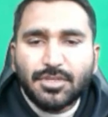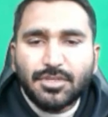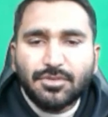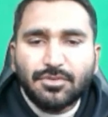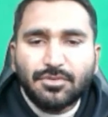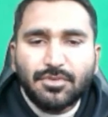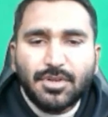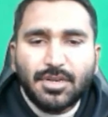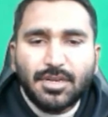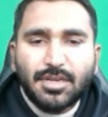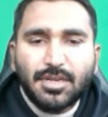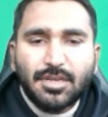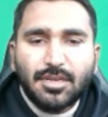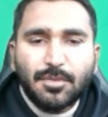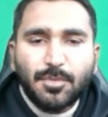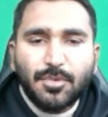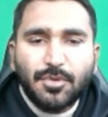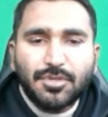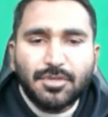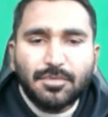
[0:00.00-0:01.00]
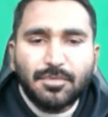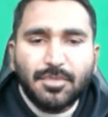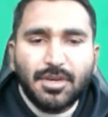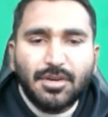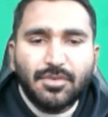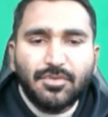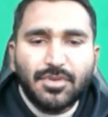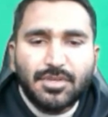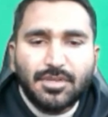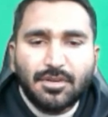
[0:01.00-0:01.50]
C2 rating
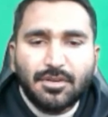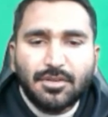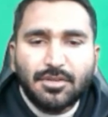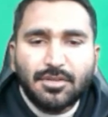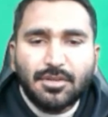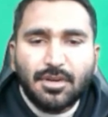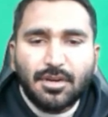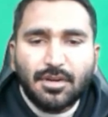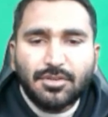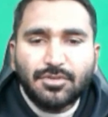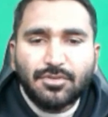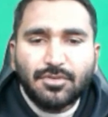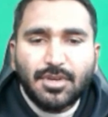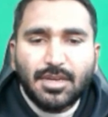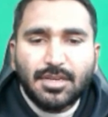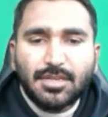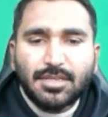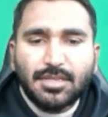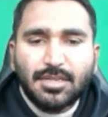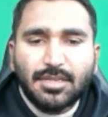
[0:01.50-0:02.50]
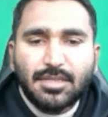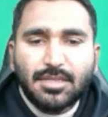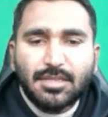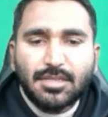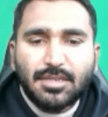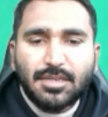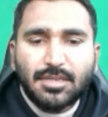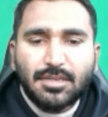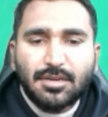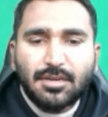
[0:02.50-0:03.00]
approximate visitor year. You can see
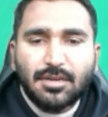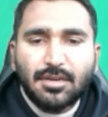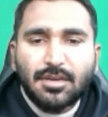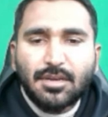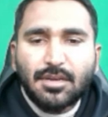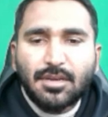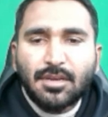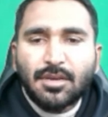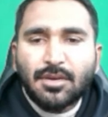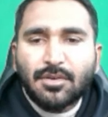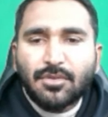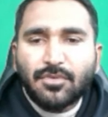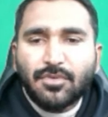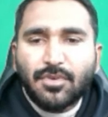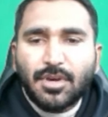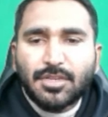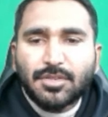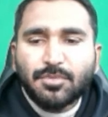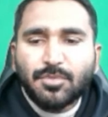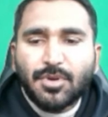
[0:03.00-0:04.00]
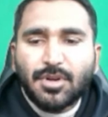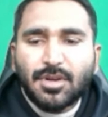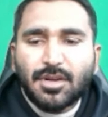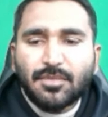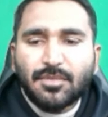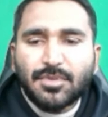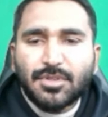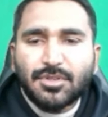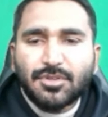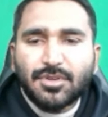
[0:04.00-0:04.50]
this data. First point
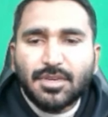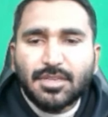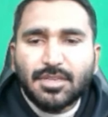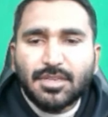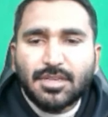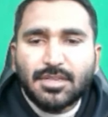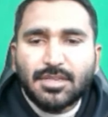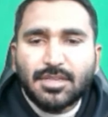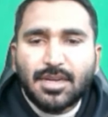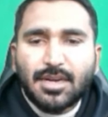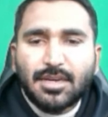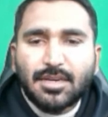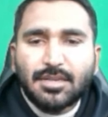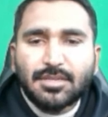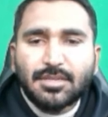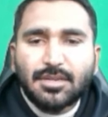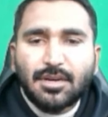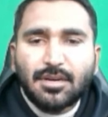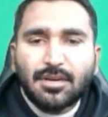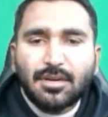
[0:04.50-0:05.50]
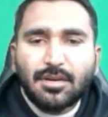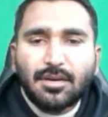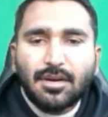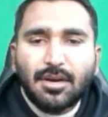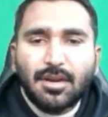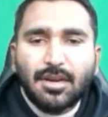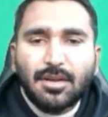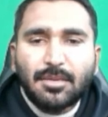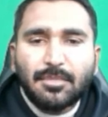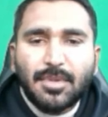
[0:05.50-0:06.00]
of this question is that insert a
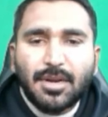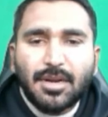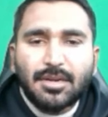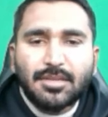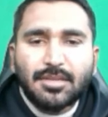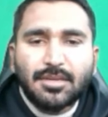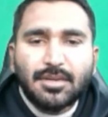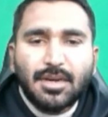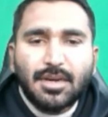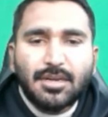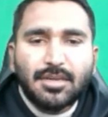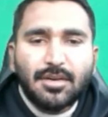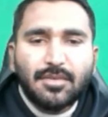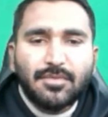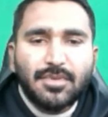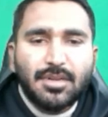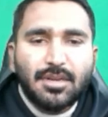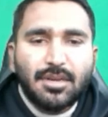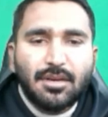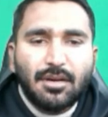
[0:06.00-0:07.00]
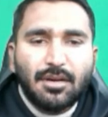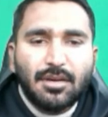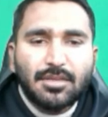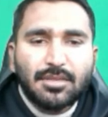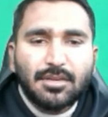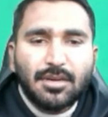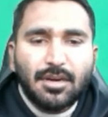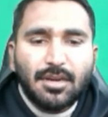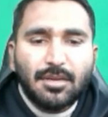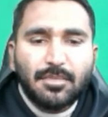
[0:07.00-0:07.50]
column at the right of the
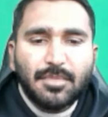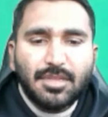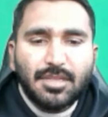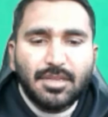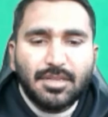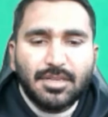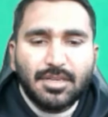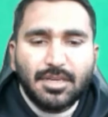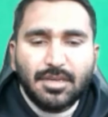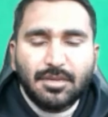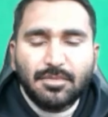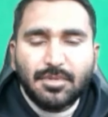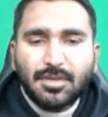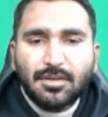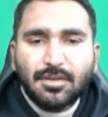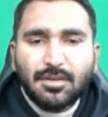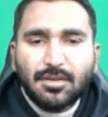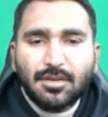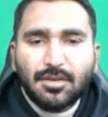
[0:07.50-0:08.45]
last column in the table.